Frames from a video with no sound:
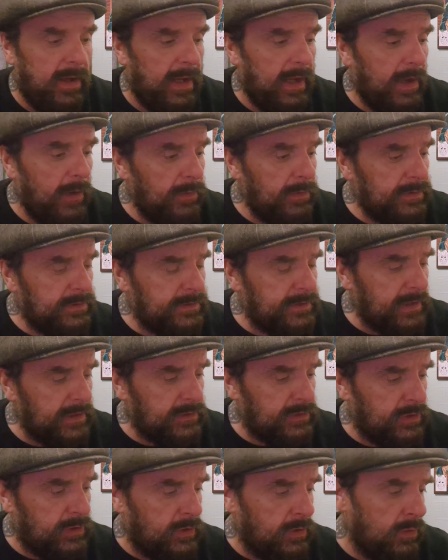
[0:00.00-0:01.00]
It was
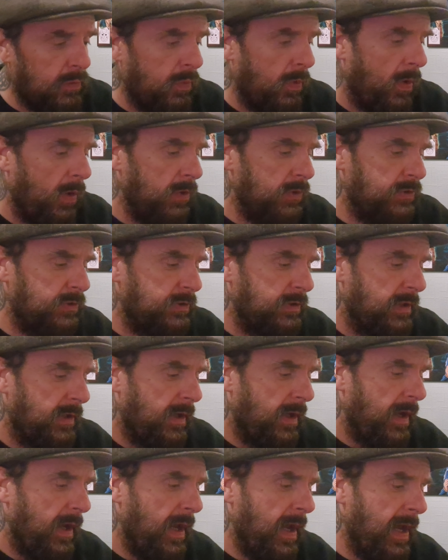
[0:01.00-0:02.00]
such a good watch,
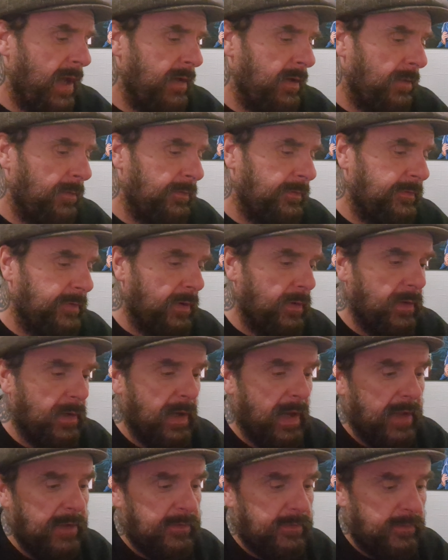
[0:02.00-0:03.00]
and I'm so
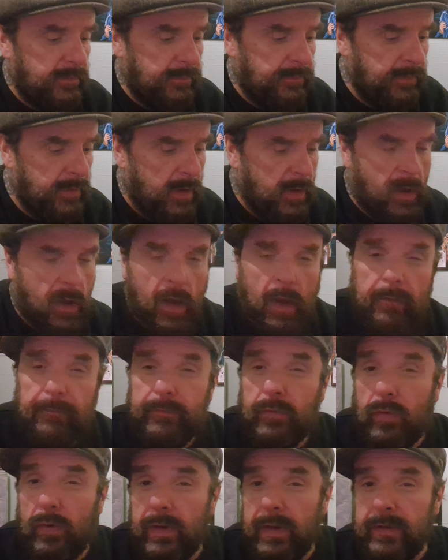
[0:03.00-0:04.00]
glad to
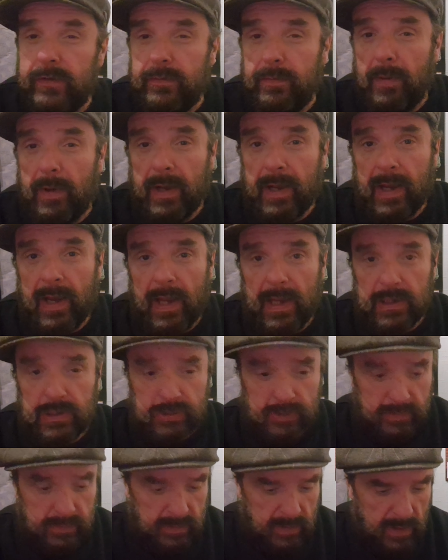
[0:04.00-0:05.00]
have got it into my
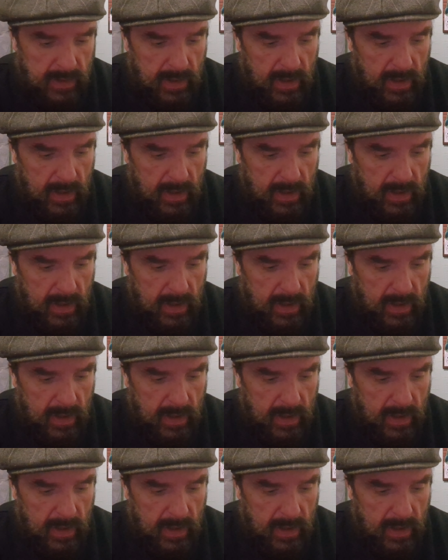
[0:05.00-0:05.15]
collection.